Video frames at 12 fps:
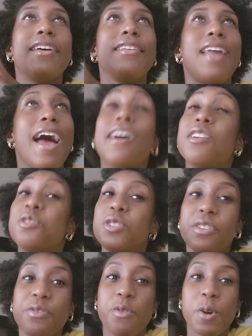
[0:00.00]

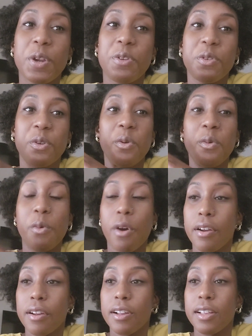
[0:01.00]
942
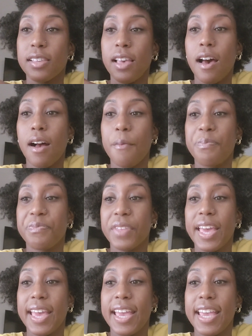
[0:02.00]
words um,
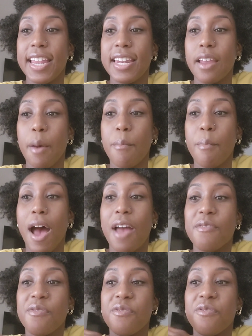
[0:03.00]
in my
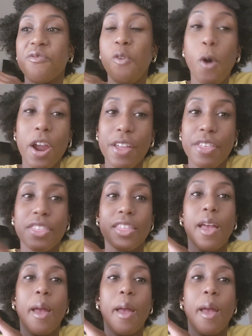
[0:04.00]
fourth